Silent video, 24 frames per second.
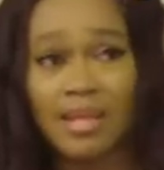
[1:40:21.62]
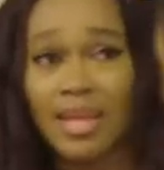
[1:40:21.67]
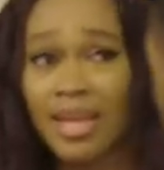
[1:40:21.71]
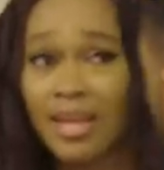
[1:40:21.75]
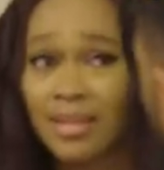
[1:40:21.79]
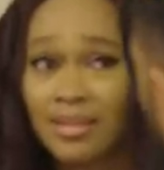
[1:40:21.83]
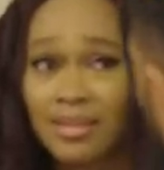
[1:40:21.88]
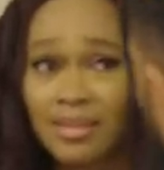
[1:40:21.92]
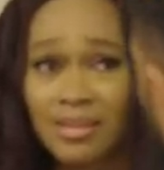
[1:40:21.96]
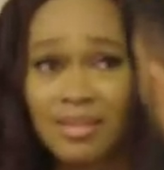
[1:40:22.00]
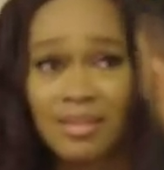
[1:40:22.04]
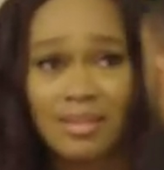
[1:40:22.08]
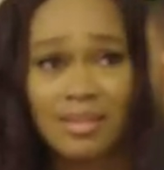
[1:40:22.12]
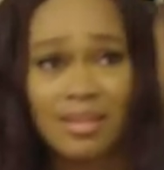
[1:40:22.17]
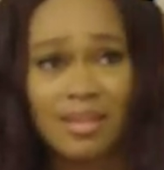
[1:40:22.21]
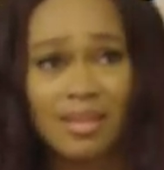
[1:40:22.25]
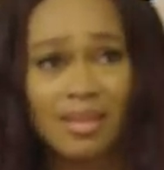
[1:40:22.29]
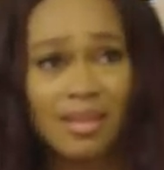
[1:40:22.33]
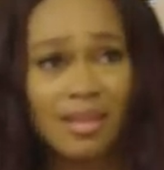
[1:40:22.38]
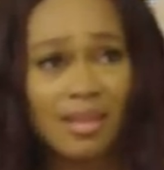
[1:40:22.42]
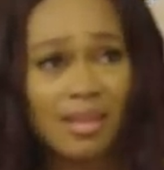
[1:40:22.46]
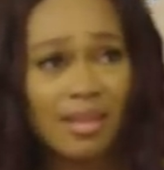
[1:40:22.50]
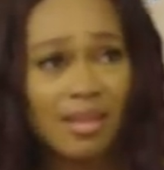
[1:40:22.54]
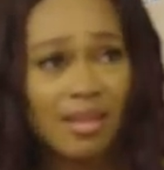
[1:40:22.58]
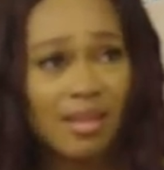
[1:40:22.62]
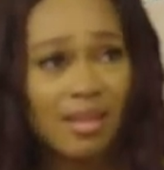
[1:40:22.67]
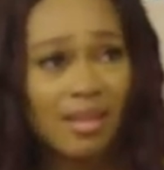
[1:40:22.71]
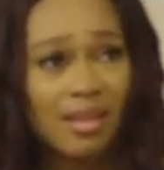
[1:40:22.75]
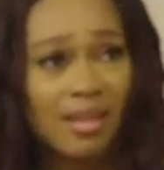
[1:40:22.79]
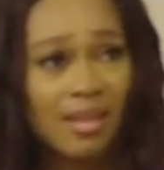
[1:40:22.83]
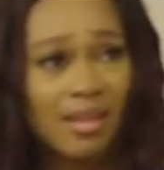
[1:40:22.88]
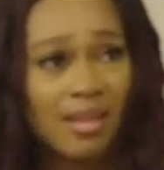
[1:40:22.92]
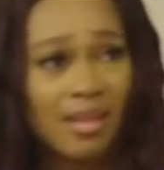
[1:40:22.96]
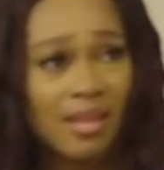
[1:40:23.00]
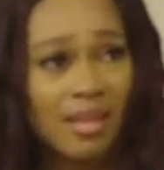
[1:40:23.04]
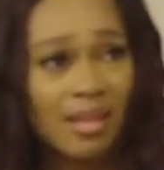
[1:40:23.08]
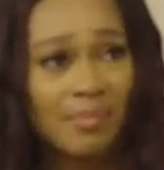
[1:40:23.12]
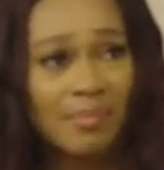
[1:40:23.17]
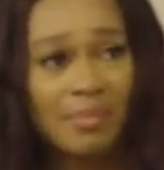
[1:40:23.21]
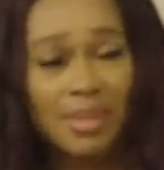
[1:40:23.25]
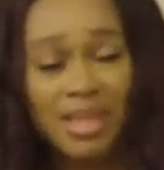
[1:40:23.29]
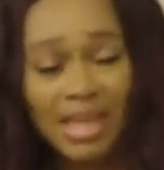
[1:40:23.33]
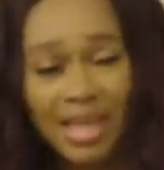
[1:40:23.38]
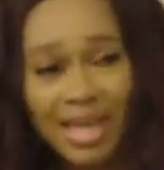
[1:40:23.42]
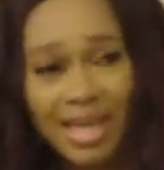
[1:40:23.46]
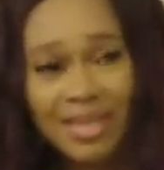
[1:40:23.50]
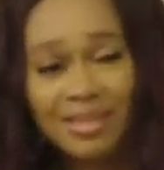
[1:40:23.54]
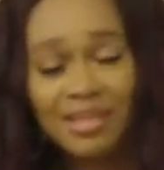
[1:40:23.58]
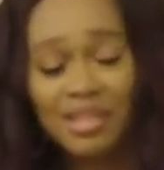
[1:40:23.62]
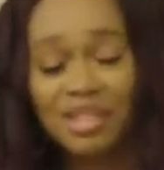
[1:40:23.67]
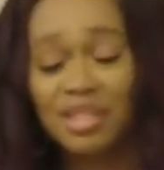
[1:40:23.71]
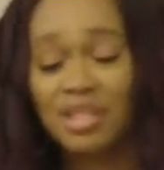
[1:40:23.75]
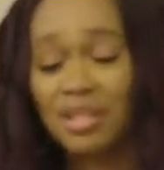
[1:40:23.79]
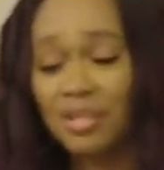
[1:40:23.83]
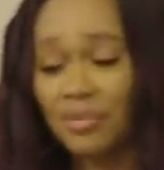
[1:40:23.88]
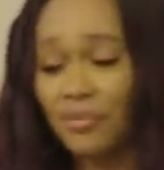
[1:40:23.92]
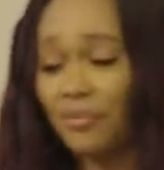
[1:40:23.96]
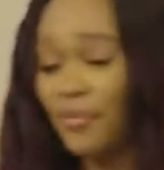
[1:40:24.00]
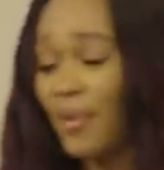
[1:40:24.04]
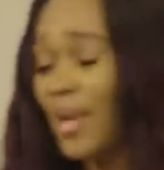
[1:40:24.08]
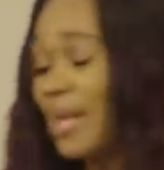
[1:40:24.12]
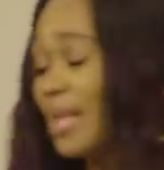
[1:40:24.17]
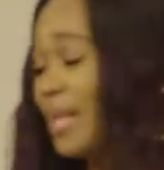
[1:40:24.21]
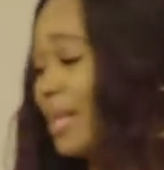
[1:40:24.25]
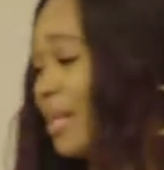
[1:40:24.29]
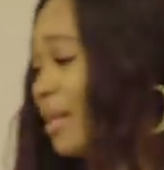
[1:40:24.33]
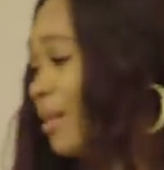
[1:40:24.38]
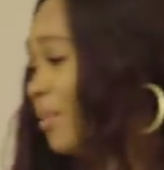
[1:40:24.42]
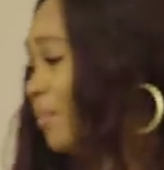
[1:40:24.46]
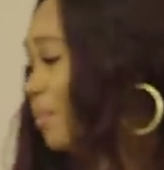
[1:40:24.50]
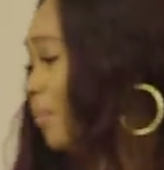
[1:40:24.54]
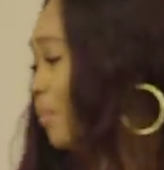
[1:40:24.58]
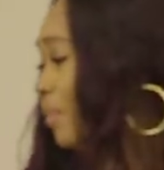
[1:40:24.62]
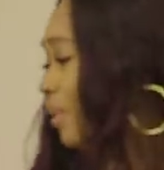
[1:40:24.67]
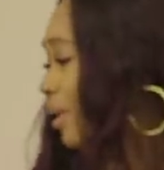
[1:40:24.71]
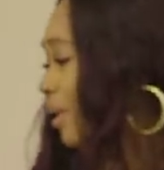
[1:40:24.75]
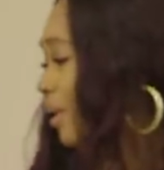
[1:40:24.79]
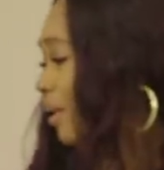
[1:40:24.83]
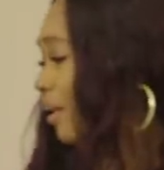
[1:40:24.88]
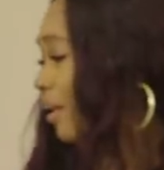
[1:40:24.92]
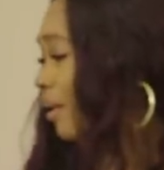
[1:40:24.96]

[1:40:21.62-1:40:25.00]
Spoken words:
Yes. I'm glad she's fine now.